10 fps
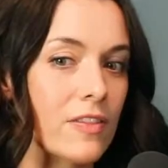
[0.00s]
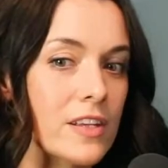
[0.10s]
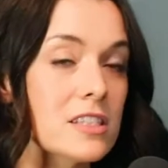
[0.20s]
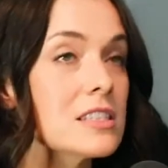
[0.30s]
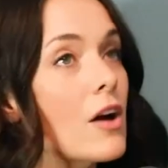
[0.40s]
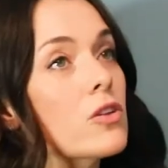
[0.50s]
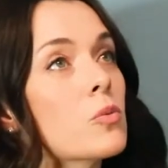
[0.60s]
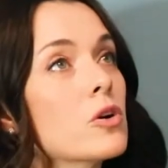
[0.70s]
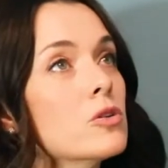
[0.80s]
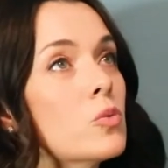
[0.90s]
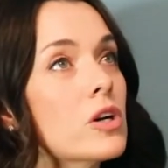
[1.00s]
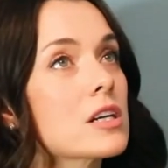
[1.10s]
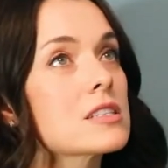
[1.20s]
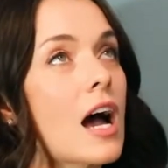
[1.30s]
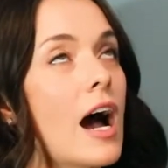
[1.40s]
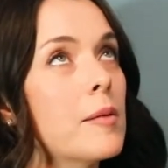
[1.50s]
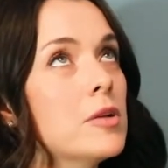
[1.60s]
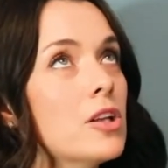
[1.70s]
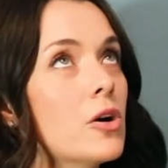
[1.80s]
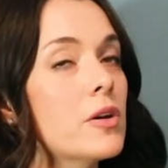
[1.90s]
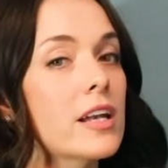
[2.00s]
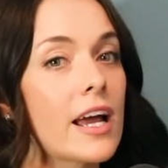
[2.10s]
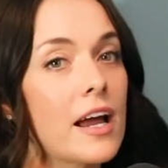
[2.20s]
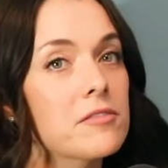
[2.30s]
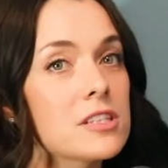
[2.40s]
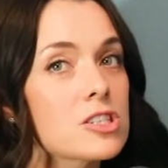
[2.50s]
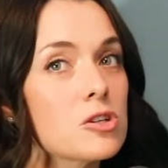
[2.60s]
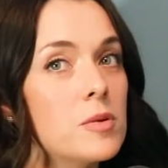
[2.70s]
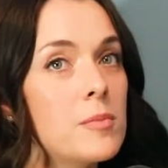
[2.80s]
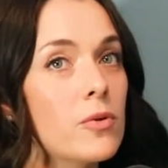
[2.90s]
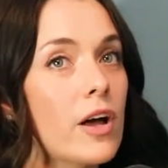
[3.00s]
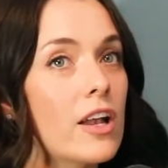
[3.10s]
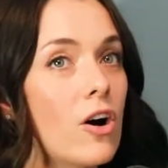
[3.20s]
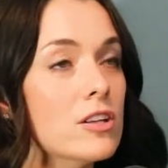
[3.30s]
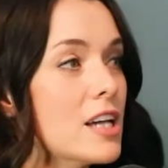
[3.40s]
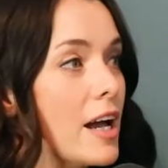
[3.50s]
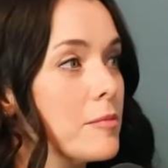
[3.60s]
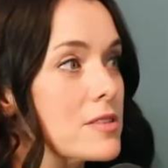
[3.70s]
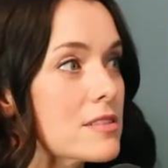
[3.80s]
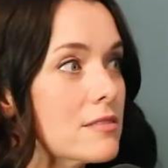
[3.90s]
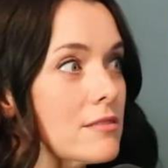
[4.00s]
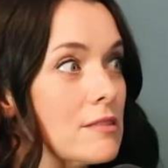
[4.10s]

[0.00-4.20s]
this is how the world works. I'm alone and I have these 2 people at all times.